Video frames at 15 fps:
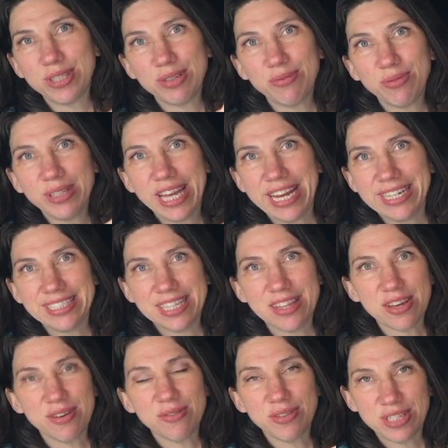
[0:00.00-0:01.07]
related
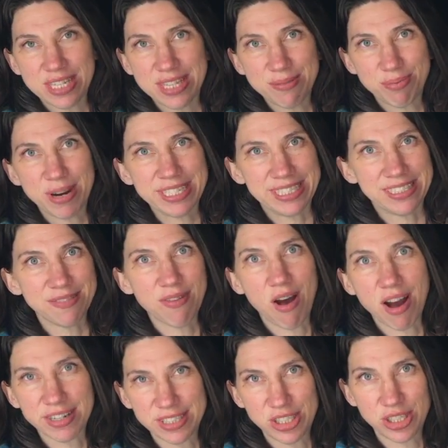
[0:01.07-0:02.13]
to the presence of
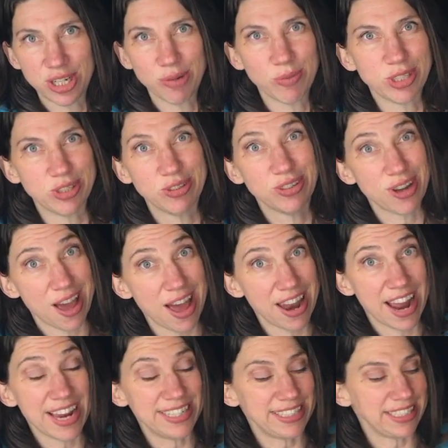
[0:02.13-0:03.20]
oxygen, which are not
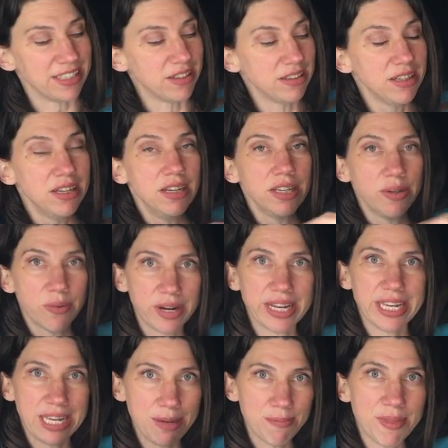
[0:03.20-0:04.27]
ideal. You want to
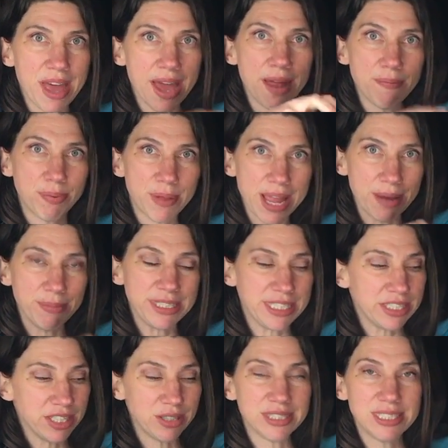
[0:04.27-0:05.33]
keep that plant
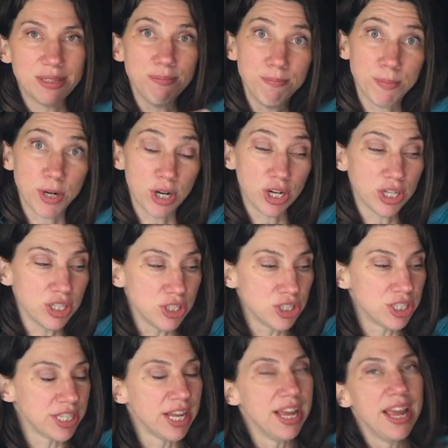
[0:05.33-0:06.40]
material
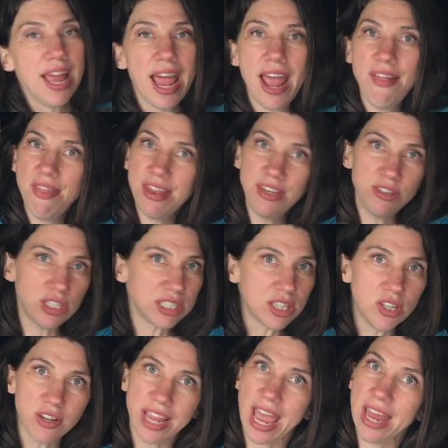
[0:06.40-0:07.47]
submerged. And then you just
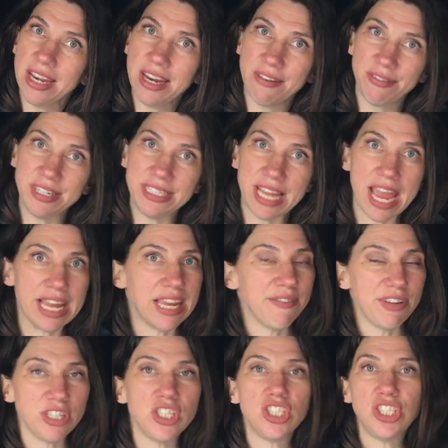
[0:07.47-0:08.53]
look at it every day. Give
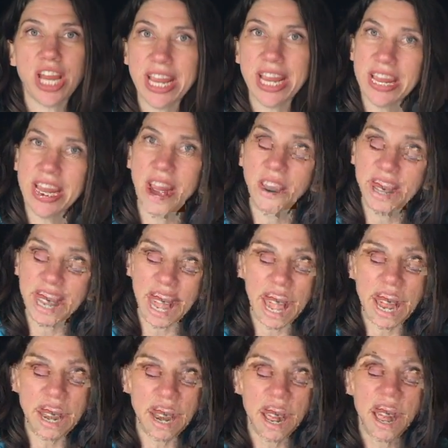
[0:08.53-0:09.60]
it a shake now and
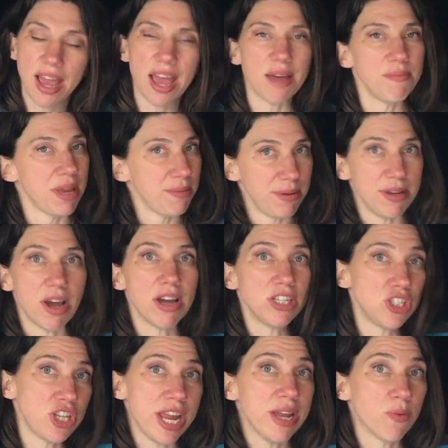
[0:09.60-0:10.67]
then, maybe a
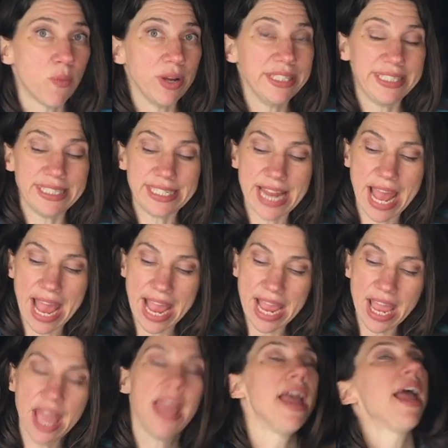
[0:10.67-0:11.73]
shake once a
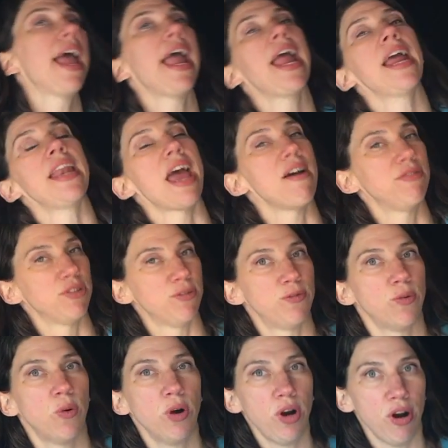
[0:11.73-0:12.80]
day. And after
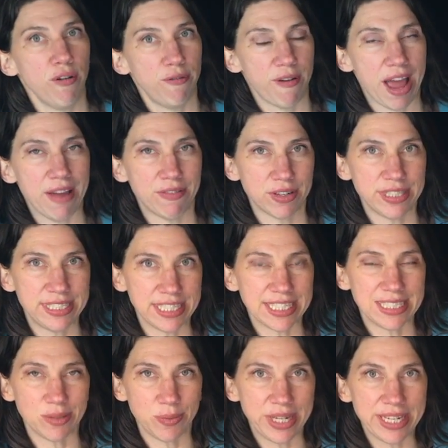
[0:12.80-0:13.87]
4 or 5 or
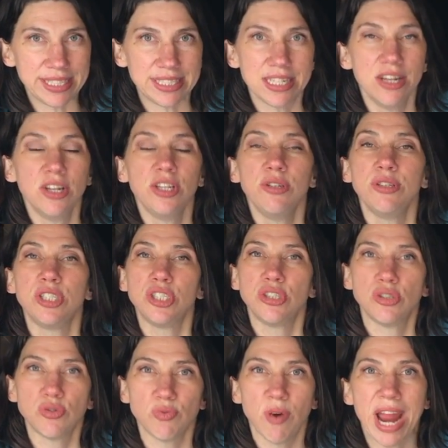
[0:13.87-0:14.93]
6 weeks, you
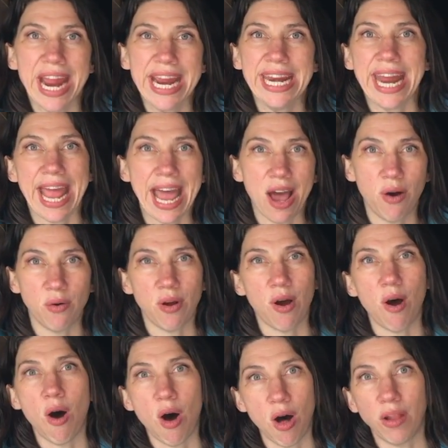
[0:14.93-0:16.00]
strain out
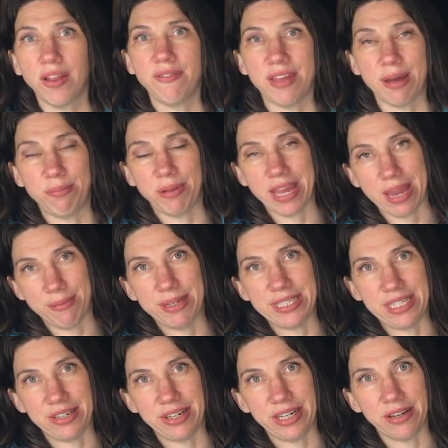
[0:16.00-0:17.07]
all of that plant
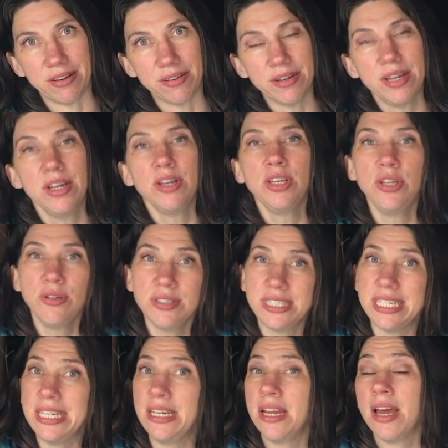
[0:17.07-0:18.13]
material
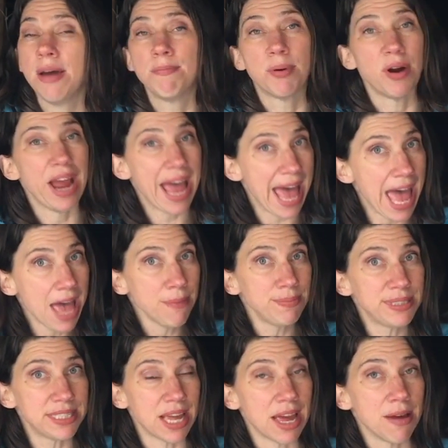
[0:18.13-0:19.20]
using
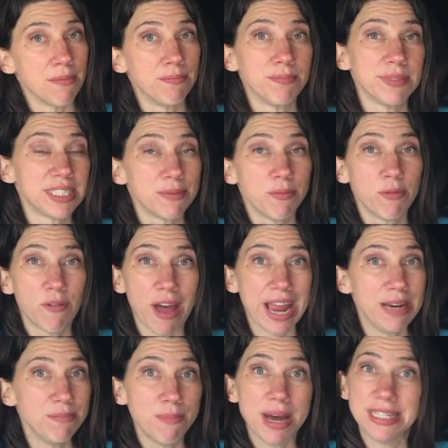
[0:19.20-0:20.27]
perhaps some
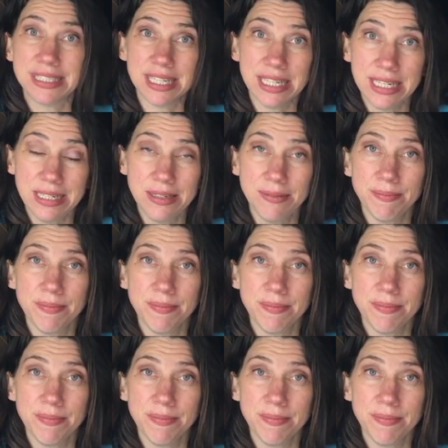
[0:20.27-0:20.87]
fine muslin